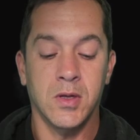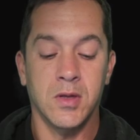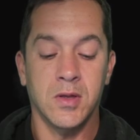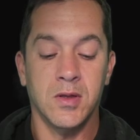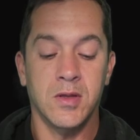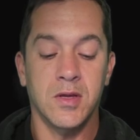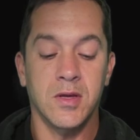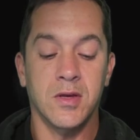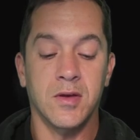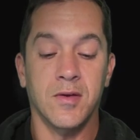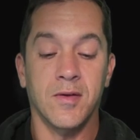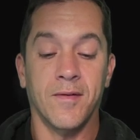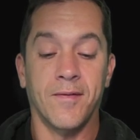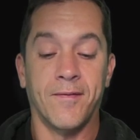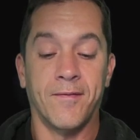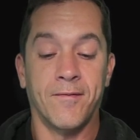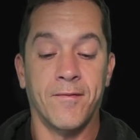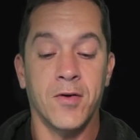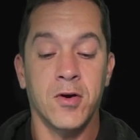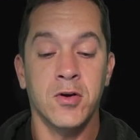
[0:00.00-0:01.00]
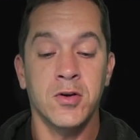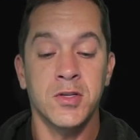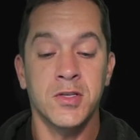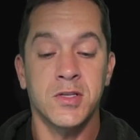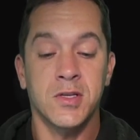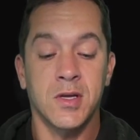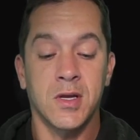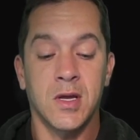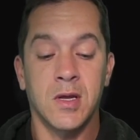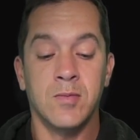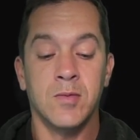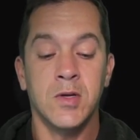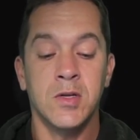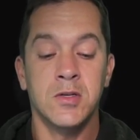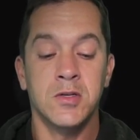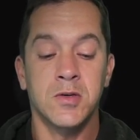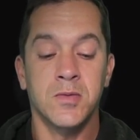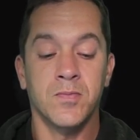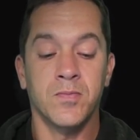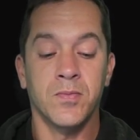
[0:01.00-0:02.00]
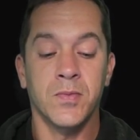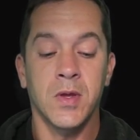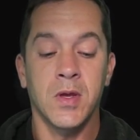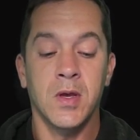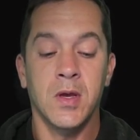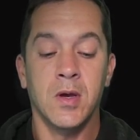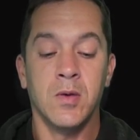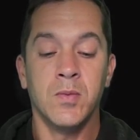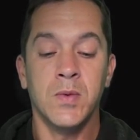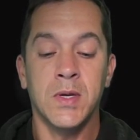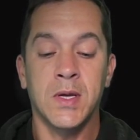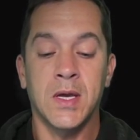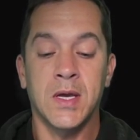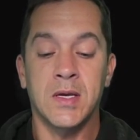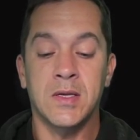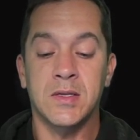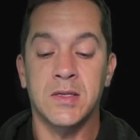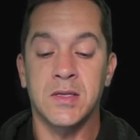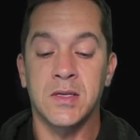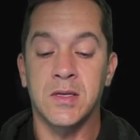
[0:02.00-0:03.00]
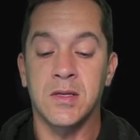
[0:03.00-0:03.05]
the first image. We can't see